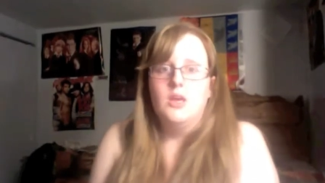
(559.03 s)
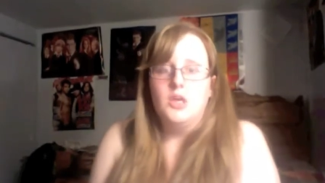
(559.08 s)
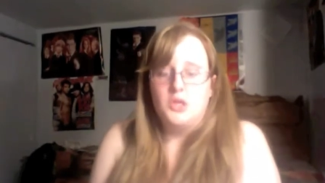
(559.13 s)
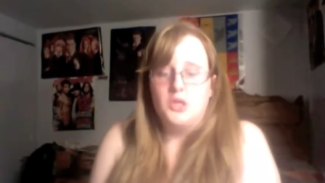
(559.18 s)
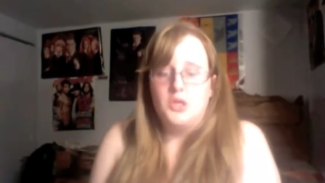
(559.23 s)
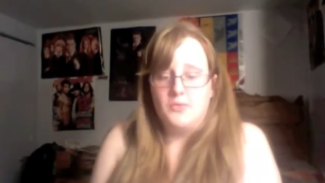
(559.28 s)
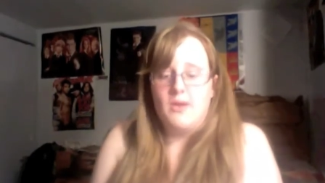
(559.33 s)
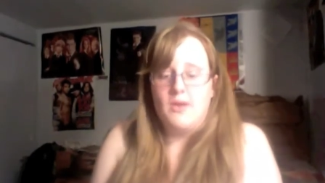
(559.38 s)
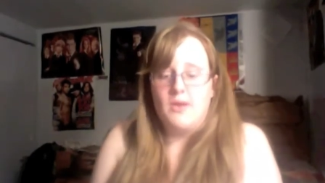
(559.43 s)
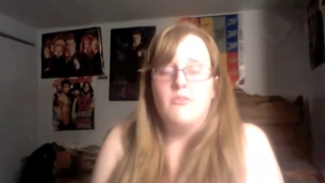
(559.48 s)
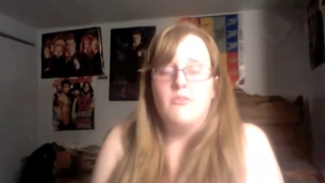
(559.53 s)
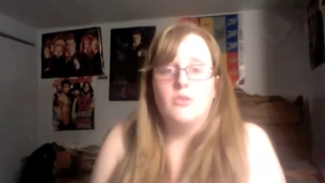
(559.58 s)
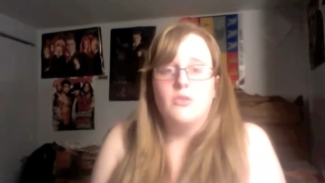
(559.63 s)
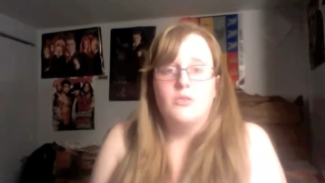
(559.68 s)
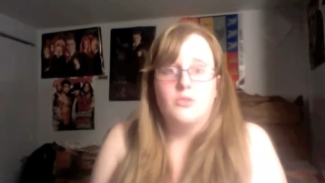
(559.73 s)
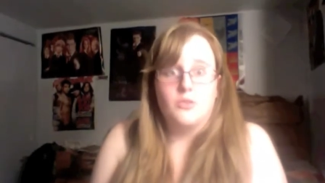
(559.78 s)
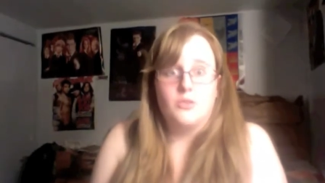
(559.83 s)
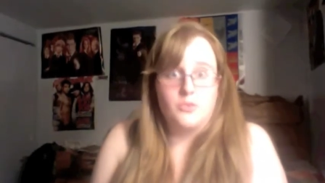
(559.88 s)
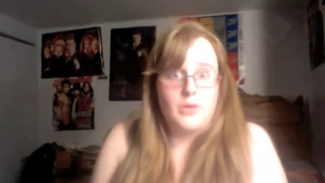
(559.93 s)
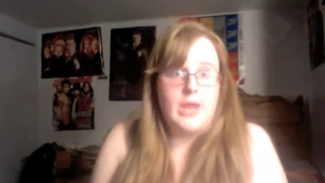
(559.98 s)
you've
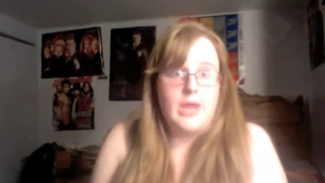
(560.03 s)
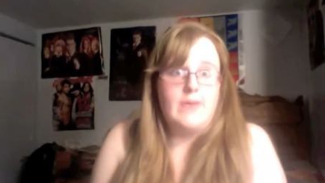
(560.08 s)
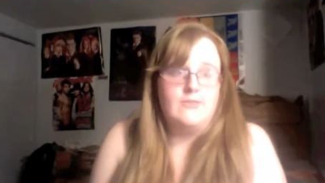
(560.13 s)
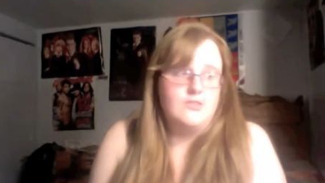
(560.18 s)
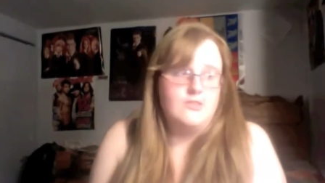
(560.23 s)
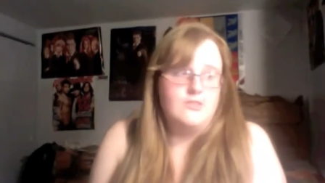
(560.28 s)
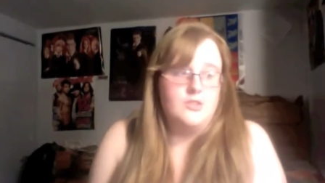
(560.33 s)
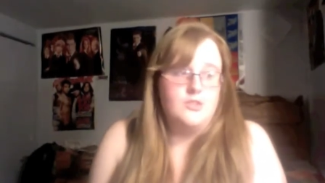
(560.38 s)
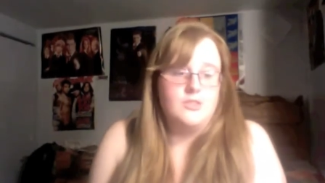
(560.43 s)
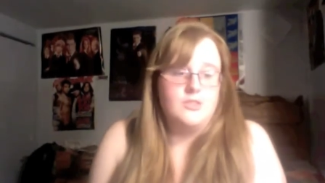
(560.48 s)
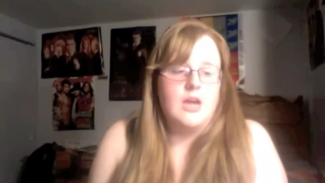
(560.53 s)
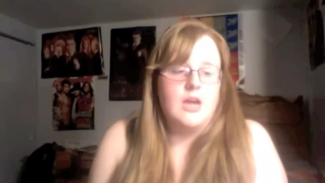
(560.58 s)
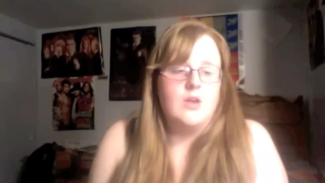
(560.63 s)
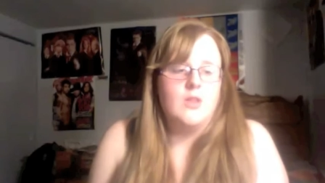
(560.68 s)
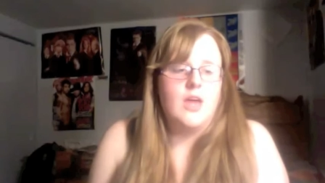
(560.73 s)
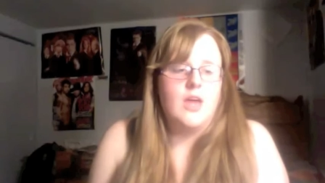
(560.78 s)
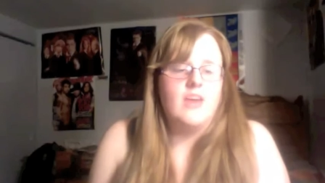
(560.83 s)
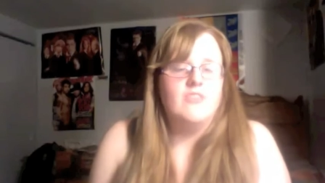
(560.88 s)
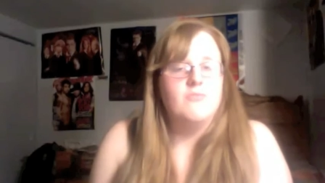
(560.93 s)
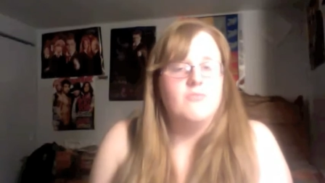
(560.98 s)
ever craved in your entire
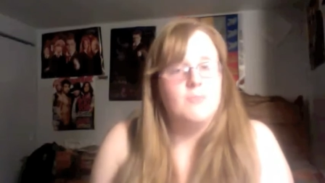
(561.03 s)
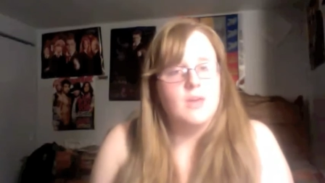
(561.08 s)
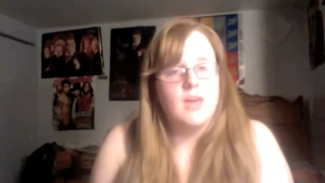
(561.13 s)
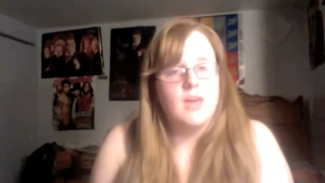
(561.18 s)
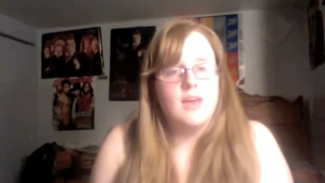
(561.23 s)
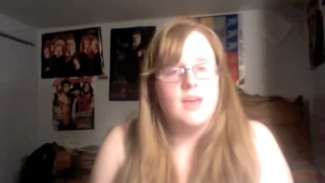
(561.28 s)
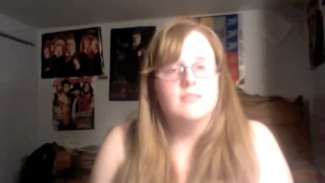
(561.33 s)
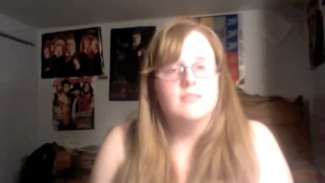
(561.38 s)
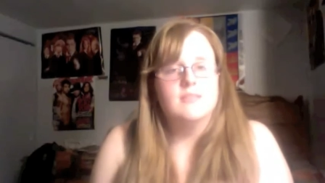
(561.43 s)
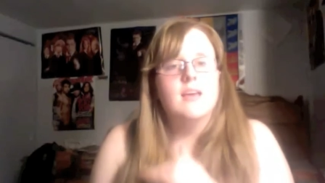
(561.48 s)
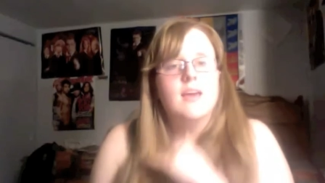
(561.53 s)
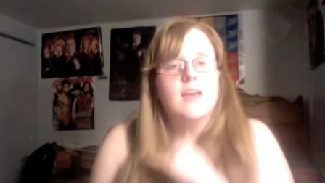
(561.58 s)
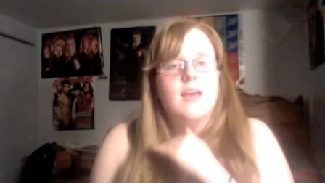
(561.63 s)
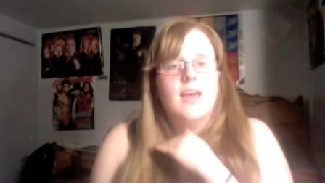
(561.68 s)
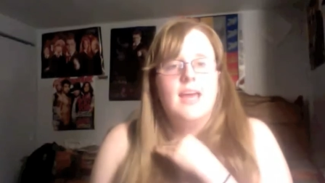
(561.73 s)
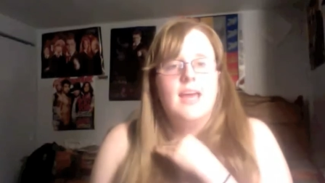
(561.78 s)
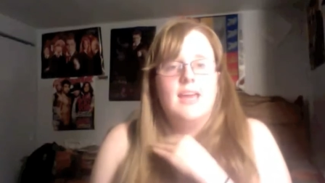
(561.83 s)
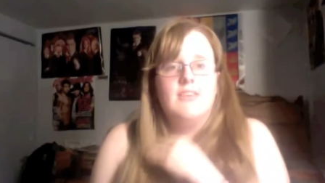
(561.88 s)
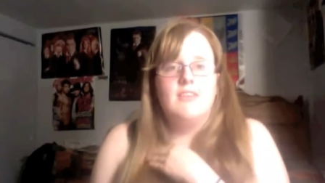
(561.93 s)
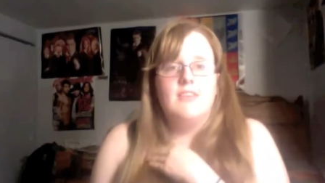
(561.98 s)
life, because
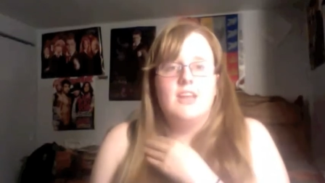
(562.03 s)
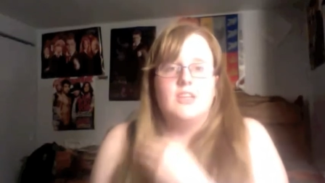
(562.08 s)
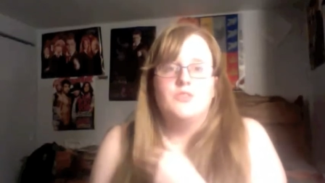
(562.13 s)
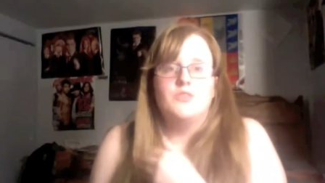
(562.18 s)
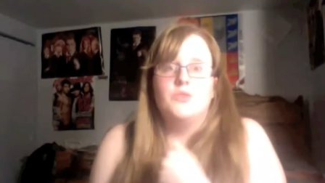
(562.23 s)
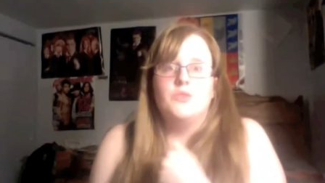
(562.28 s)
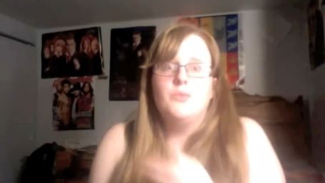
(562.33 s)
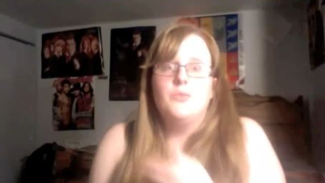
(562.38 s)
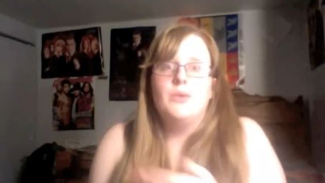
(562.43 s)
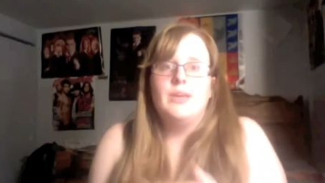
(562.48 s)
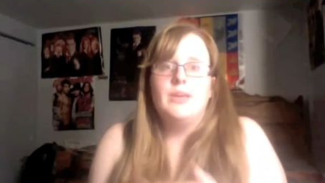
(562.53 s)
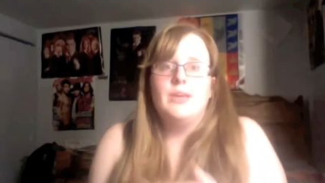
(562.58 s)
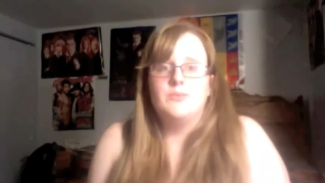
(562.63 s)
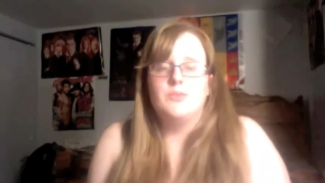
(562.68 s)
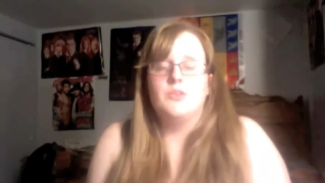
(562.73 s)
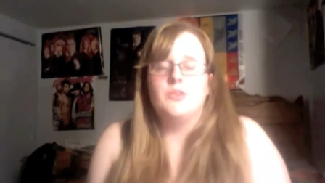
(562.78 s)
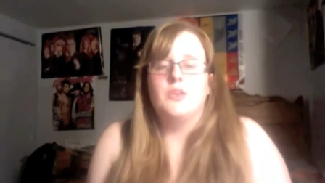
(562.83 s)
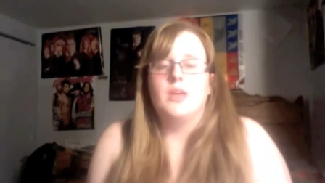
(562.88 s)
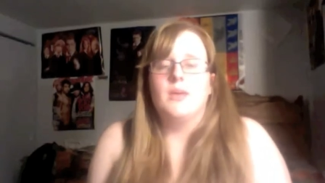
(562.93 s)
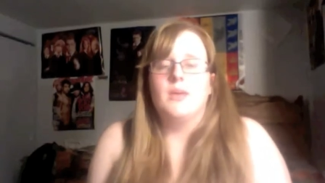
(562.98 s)
in the next 3 weeks,
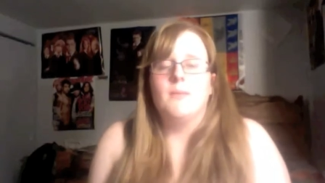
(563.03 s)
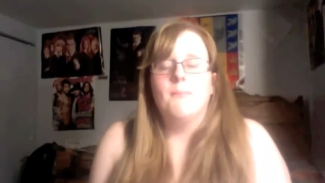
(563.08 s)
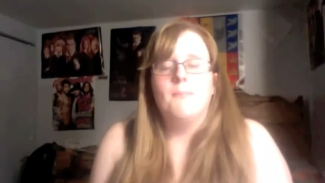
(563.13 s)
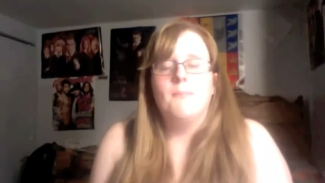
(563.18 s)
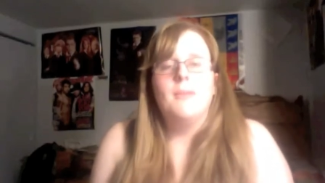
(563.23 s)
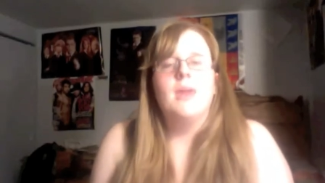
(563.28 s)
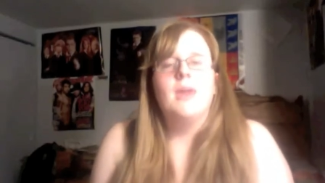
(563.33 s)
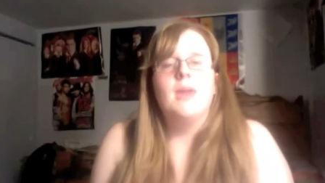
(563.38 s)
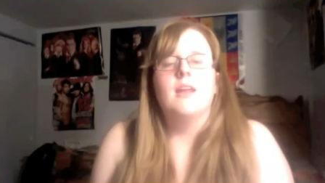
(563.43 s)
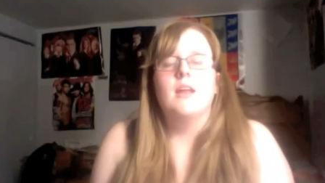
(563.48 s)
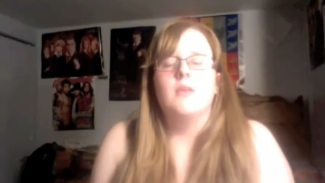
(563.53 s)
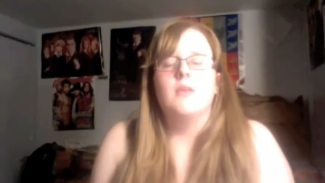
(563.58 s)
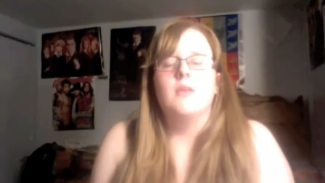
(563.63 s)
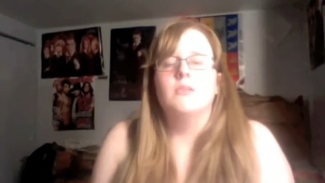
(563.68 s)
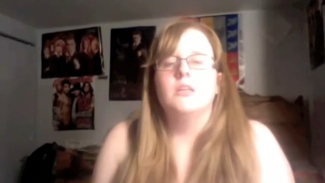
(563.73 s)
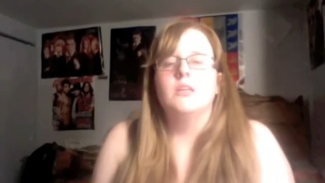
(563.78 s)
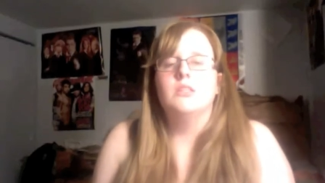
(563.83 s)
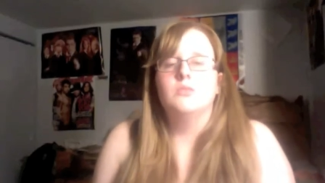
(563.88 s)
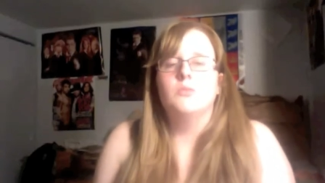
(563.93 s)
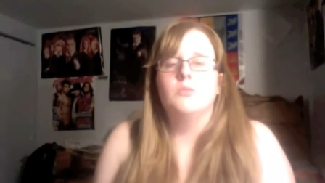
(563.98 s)
when you're like, man, I
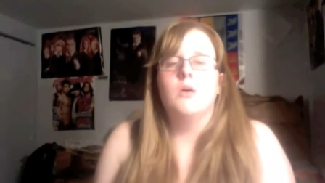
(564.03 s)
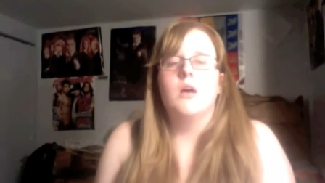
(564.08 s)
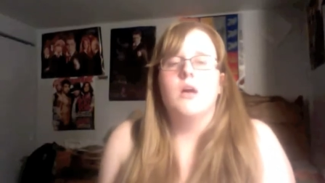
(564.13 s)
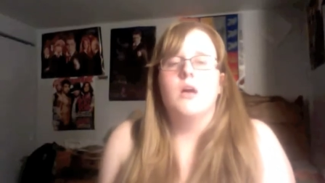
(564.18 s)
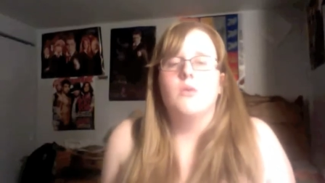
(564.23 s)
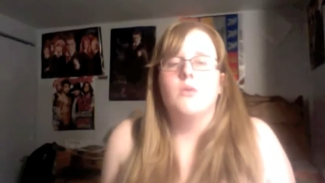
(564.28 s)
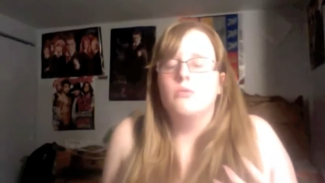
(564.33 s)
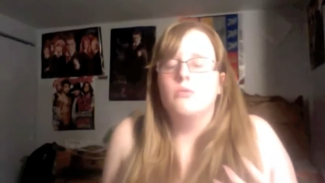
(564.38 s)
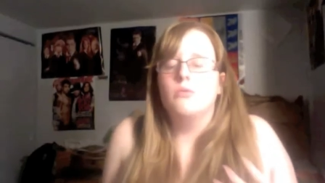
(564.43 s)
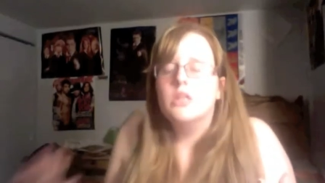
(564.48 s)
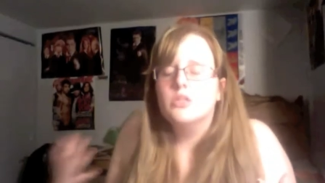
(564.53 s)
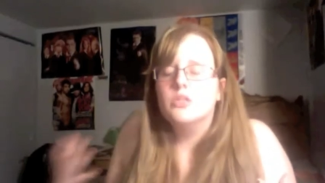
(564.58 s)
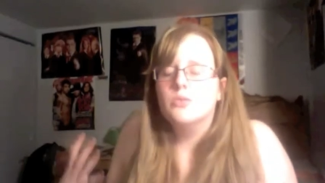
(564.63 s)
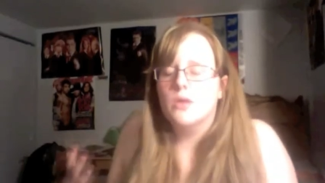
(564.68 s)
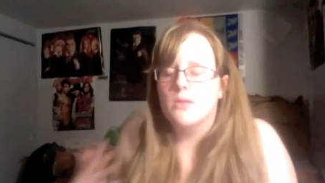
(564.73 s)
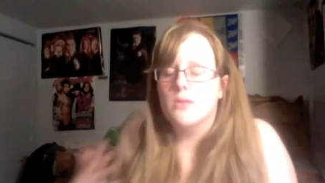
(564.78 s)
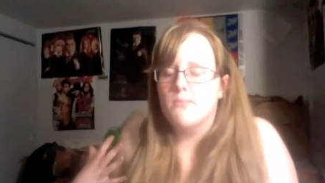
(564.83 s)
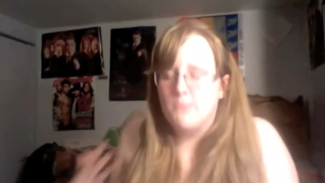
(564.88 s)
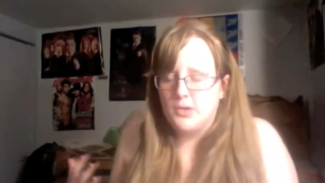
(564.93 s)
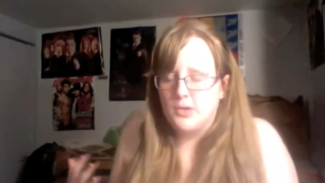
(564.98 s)
really just want a
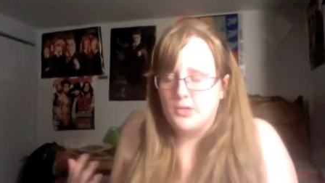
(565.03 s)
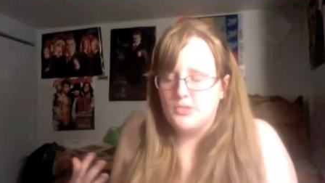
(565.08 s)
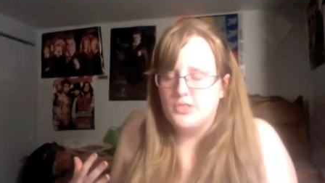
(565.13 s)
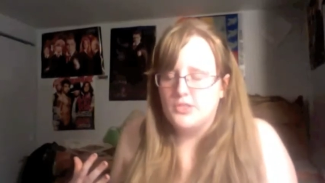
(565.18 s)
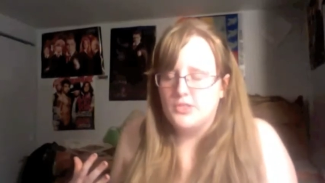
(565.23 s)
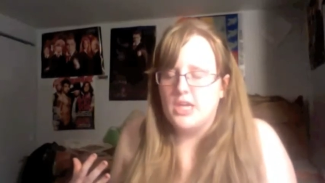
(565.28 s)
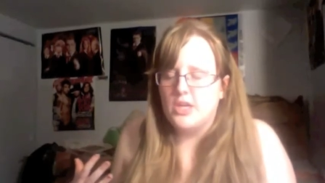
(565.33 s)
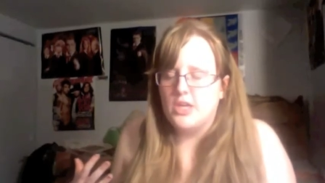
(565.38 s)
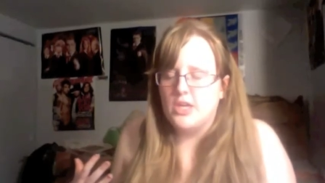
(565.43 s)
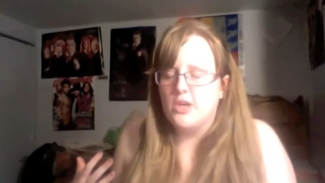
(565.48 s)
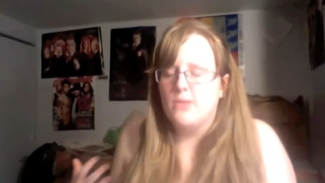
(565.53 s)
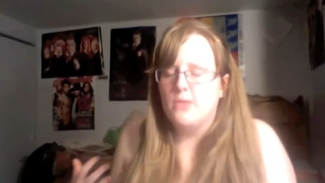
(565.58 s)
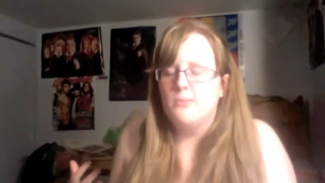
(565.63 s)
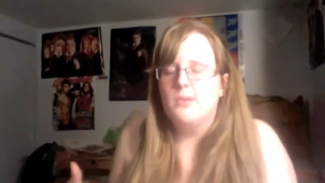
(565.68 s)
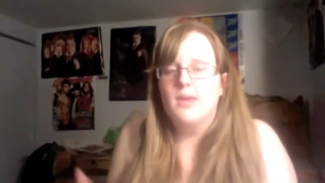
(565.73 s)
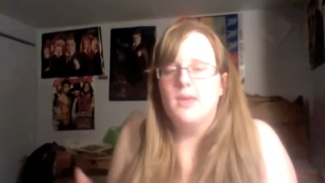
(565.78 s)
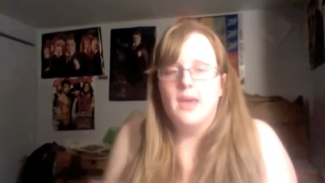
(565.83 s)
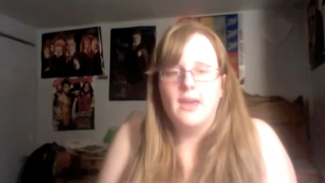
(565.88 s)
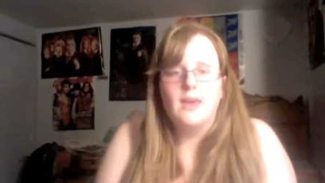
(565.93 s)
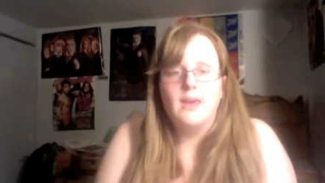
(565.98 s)
milkshake, you can
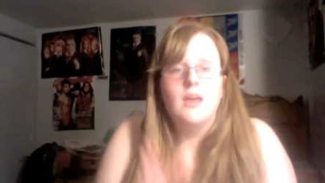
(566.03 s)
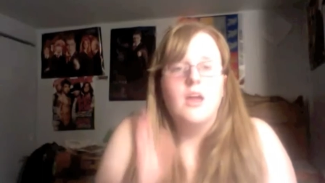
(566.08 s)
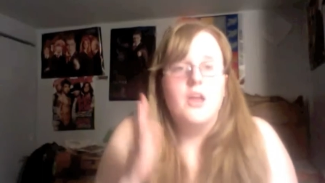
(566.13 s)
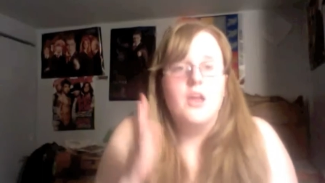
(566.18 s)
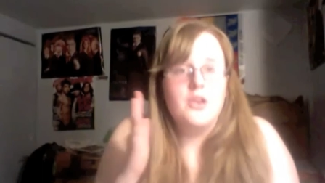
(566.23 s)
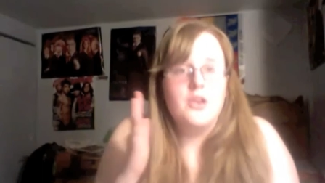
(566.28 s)
be like,